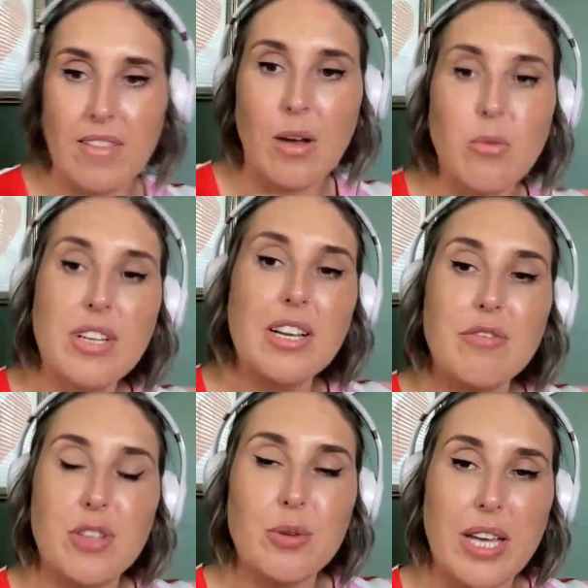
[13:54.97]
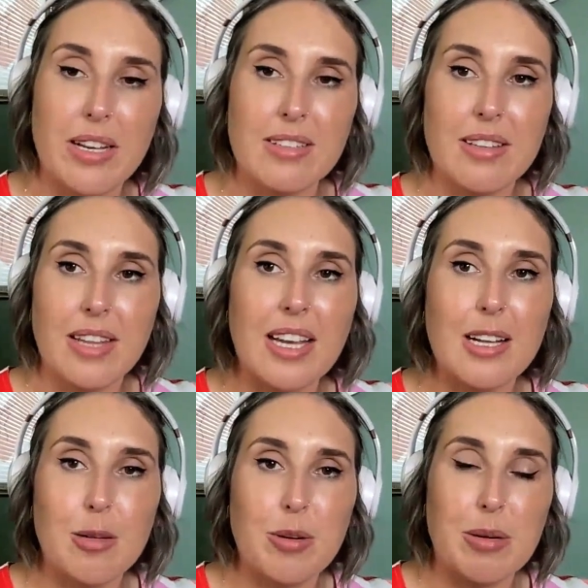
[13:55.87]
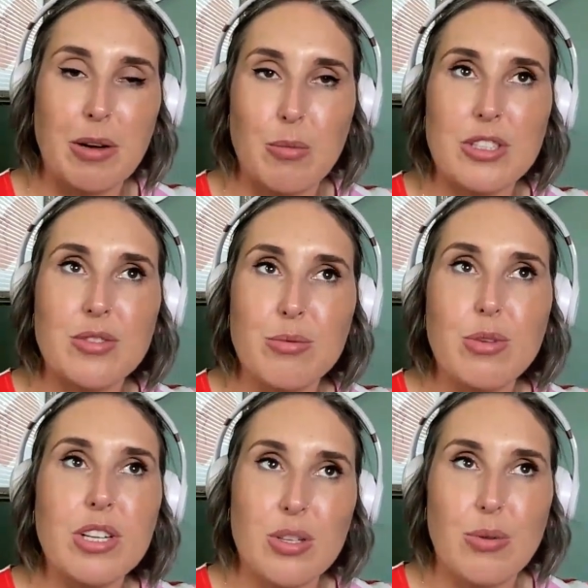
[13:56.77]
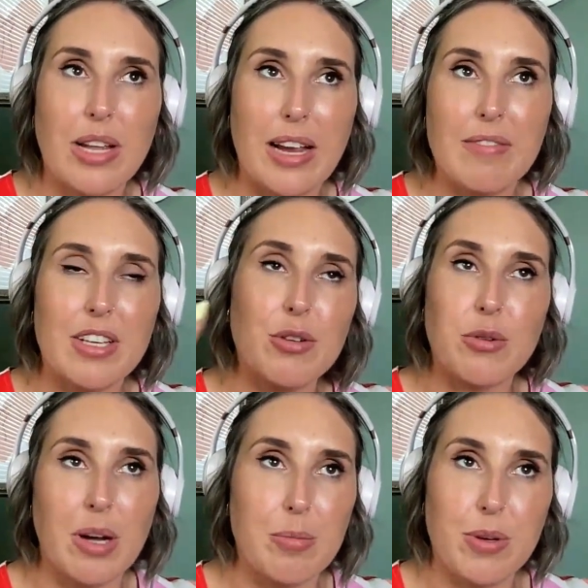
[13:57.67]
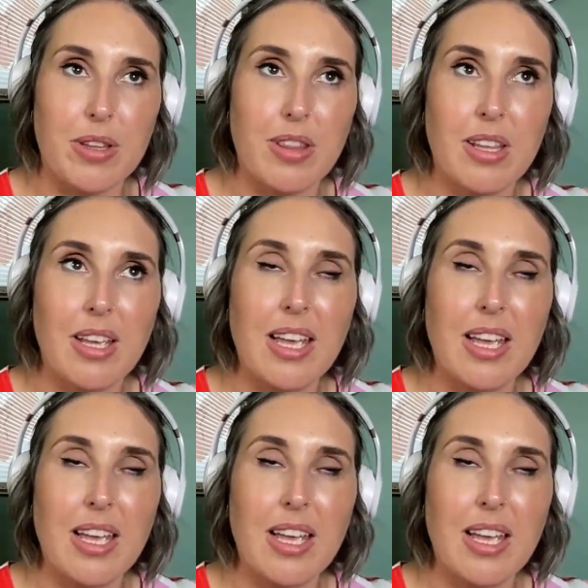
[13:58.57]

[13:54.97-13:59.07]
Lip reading: I wonder if you can think a little bit about what's a rule in your life that you grew up with,